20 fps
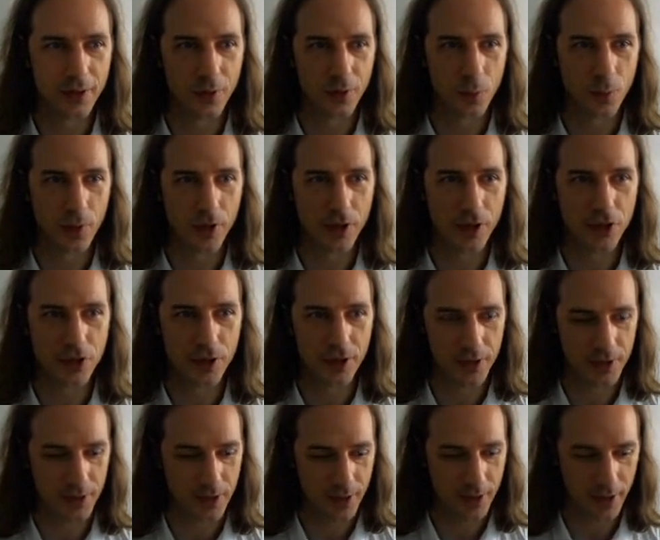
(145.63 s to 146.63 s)
don't we
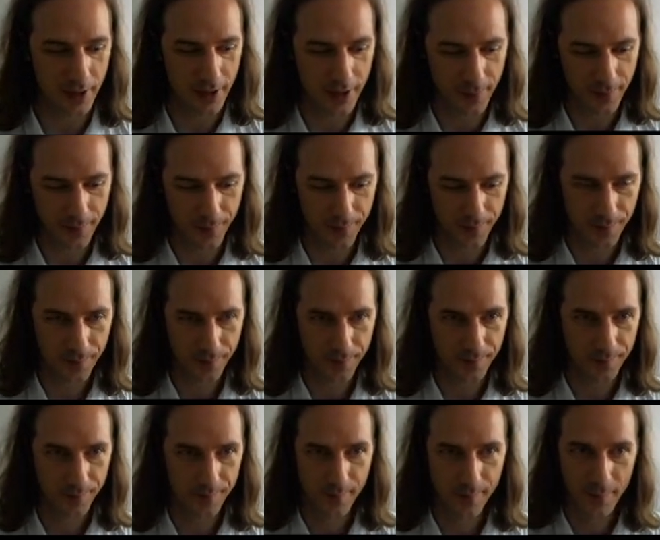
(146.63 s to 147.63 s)
just um,
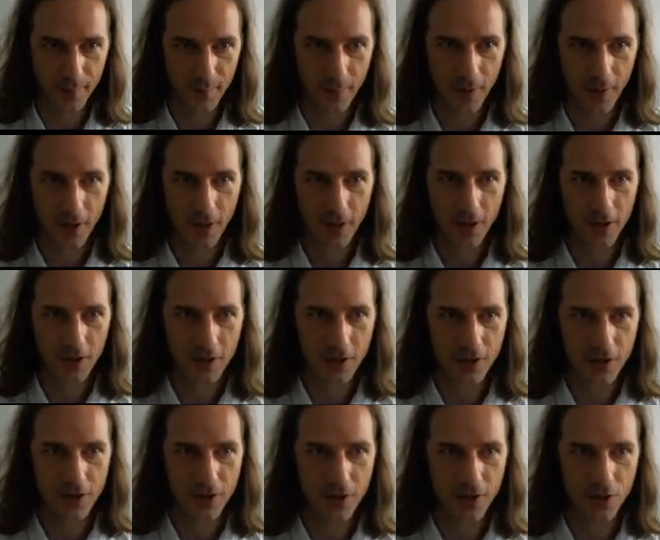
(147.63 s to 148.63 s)

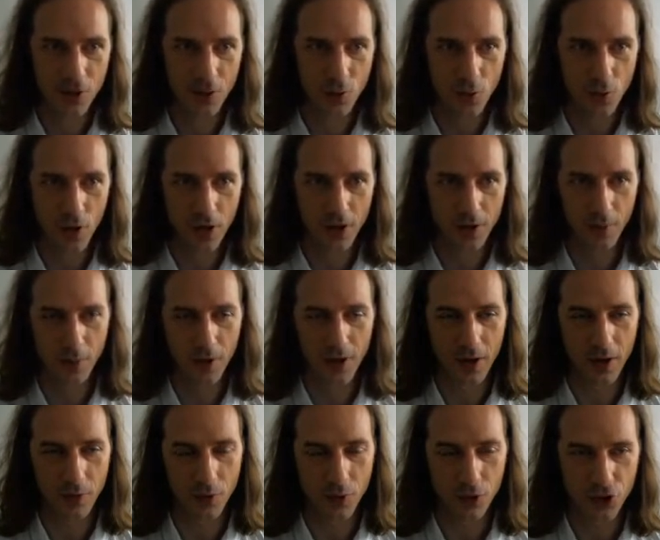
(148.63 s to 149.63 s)
do what
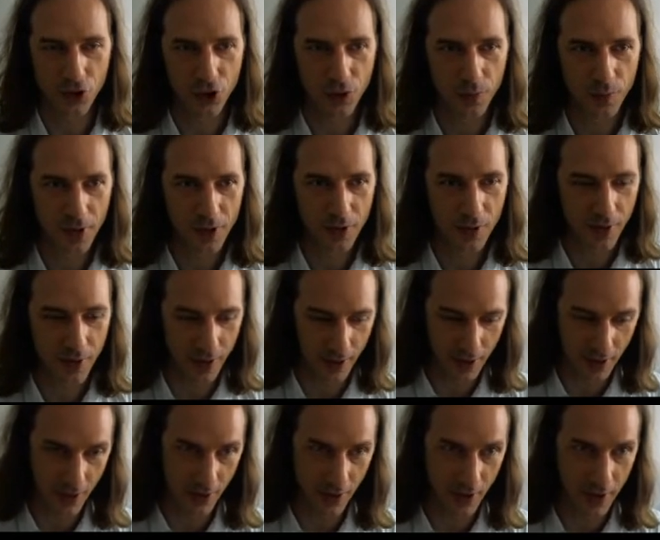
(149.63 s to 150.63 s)
we should be
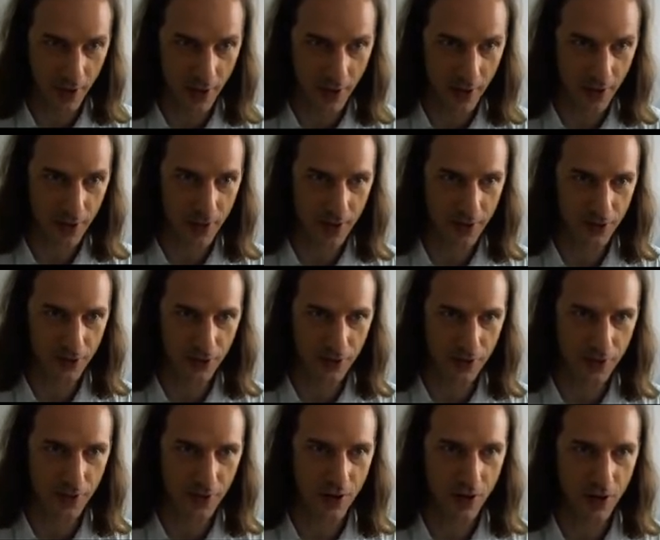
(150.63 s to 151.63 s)
doing here, and that is
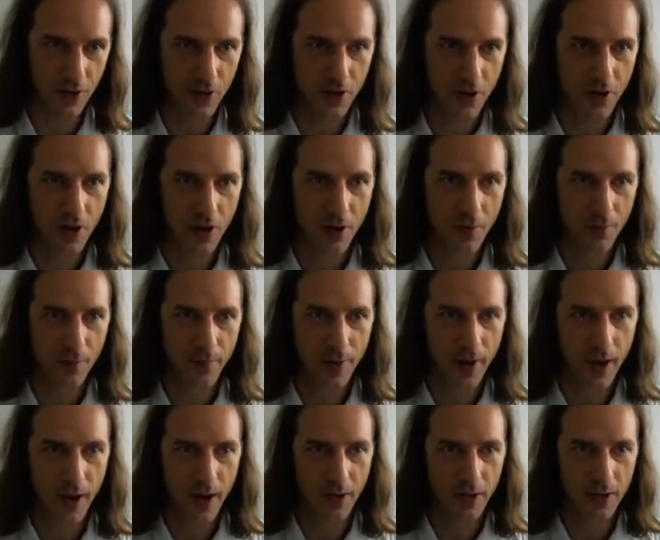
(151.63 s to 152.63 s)
sudo
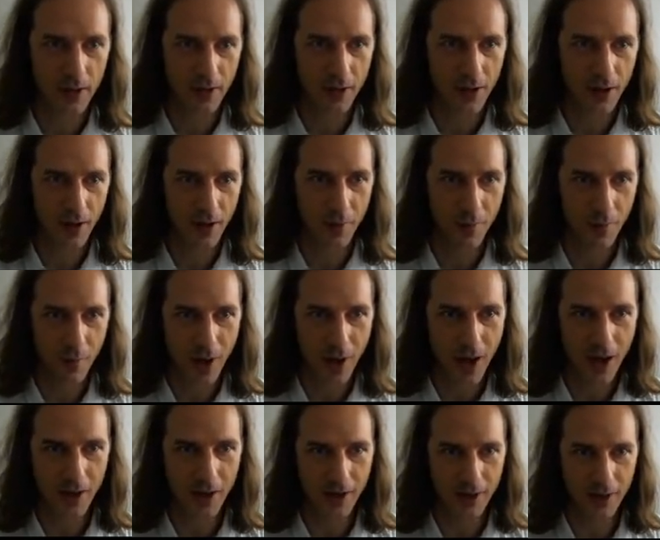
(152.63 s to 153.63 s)
pac
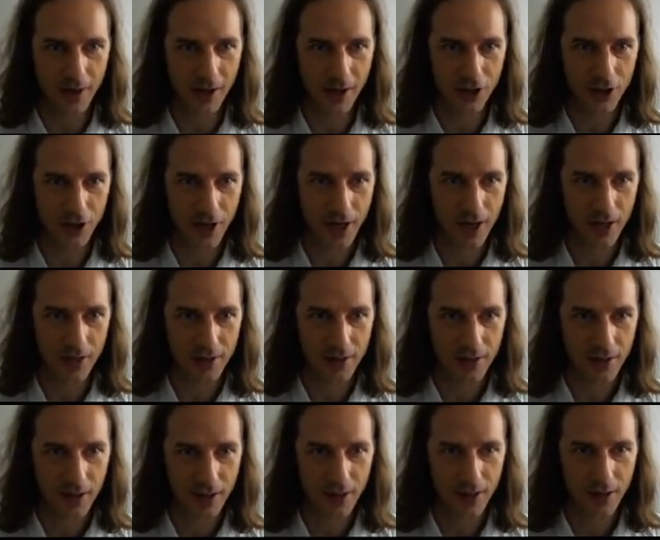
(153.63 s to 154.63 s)

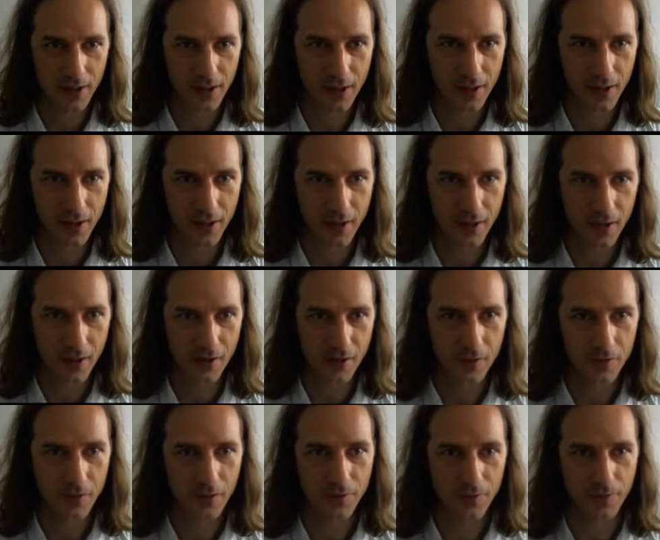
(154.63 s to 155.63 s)
man-s
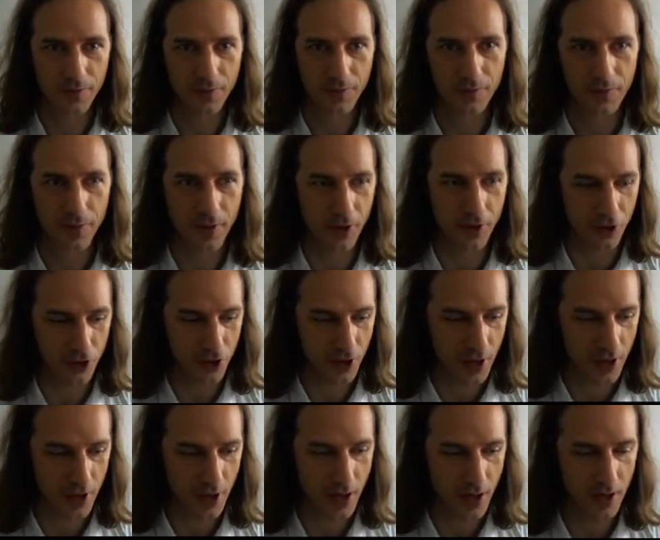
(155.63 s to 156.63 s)
cute fish
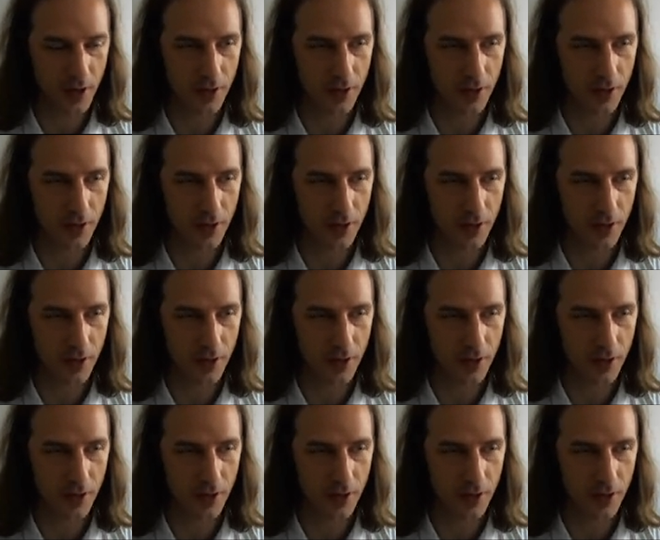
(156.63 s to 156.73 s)
and I